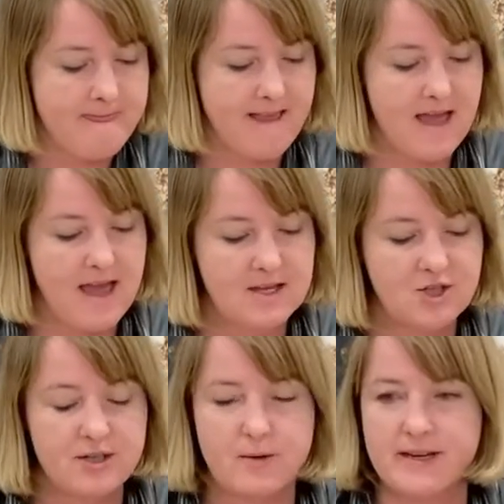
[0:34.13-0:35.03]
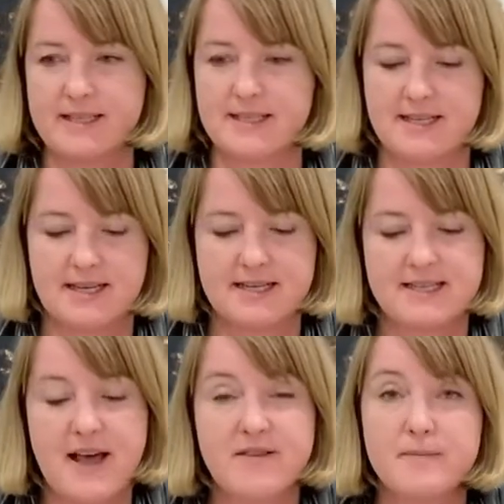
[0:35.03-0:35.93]
And you're going to need
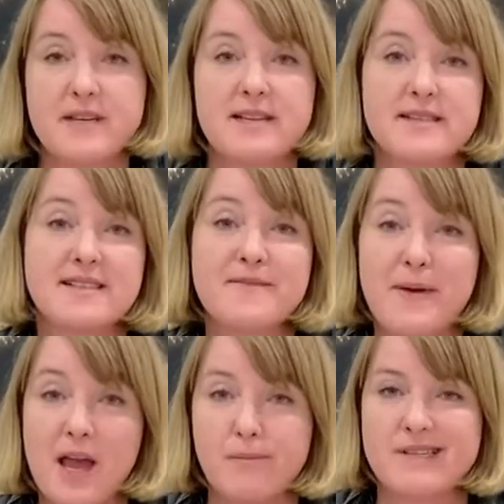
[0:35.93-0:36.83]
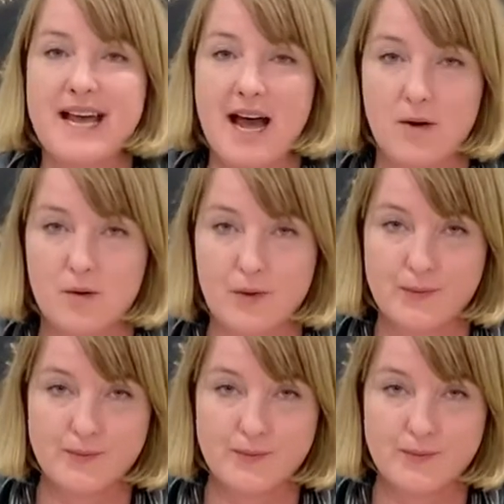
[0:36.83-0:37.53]
7 pieces of paper towel.